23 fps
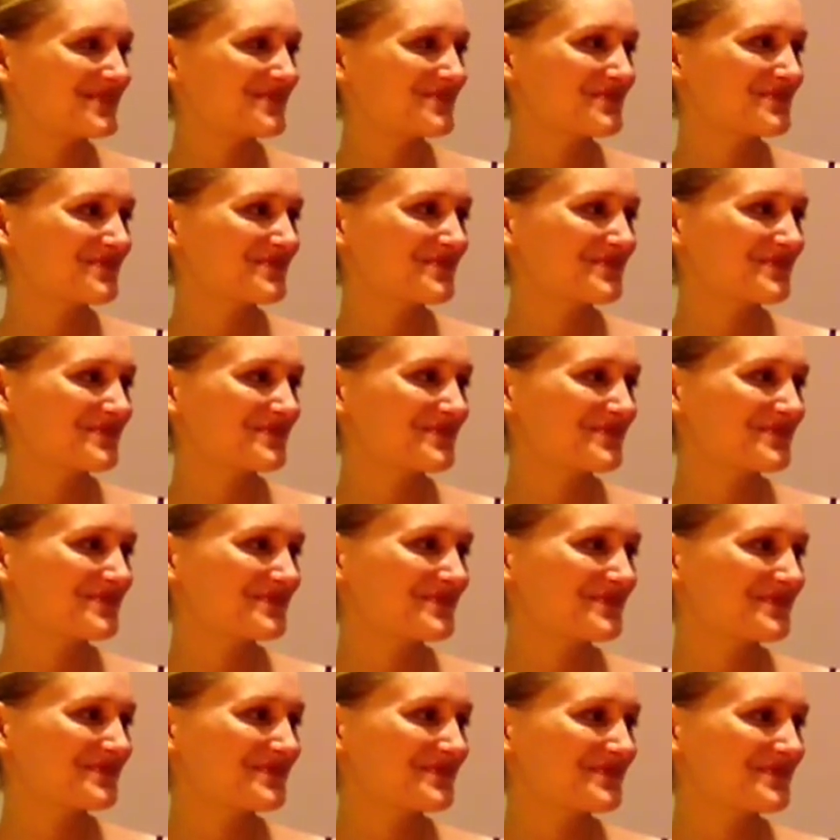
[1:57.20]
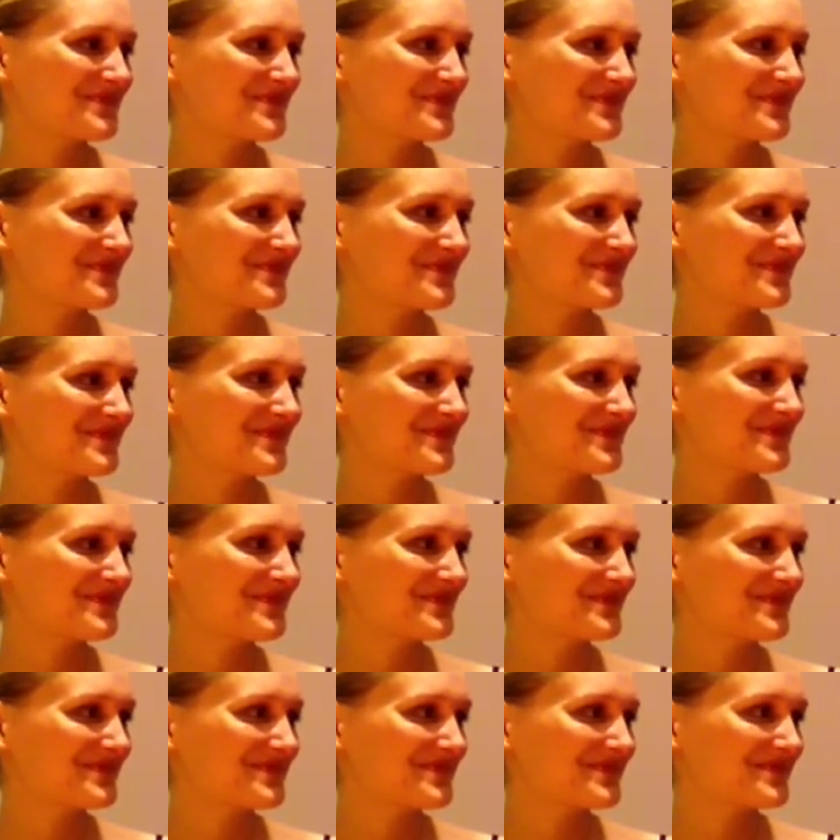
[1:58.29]

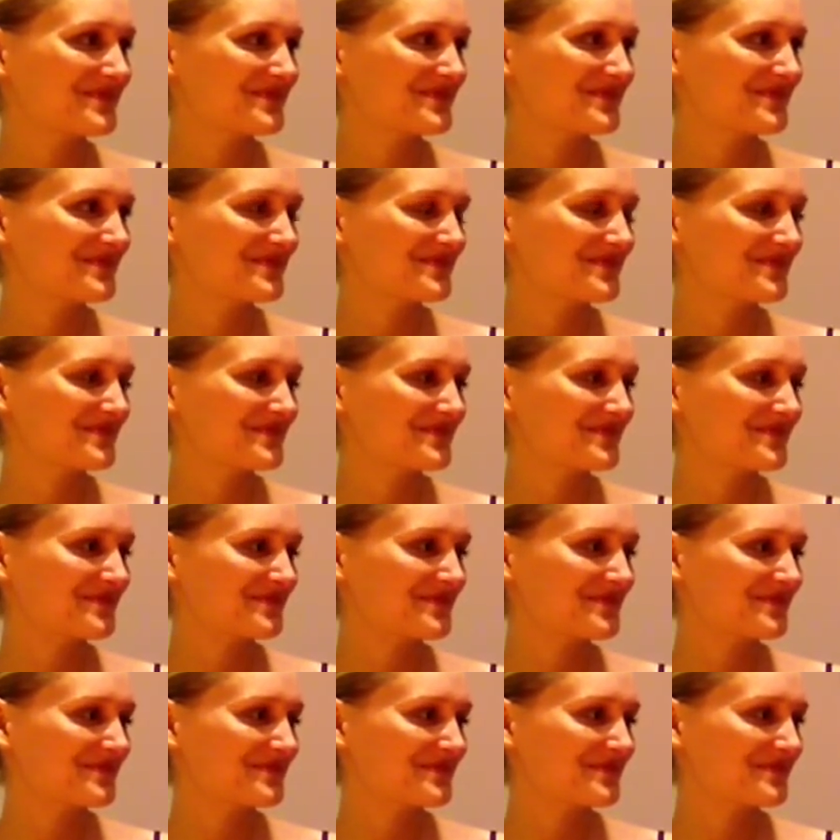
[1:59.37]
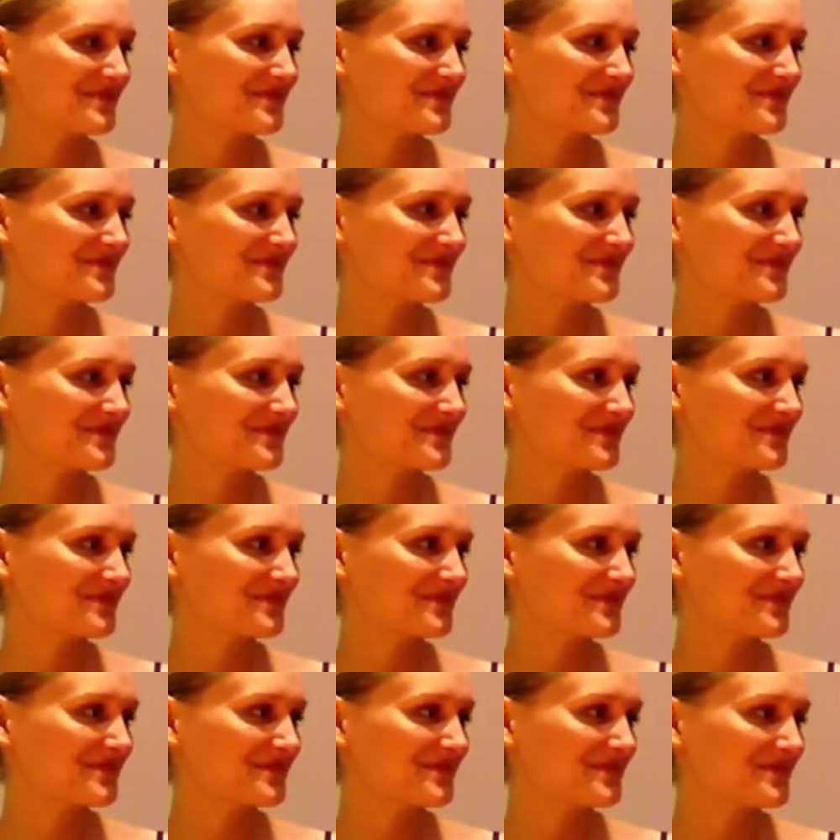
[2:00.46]

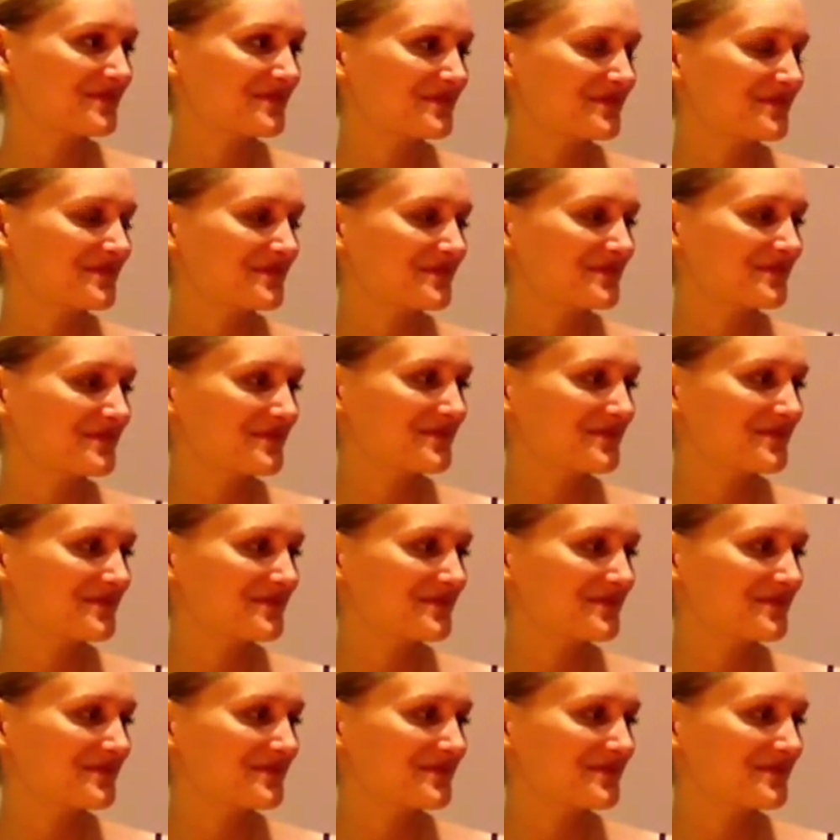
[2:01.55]
This person isn't speaking.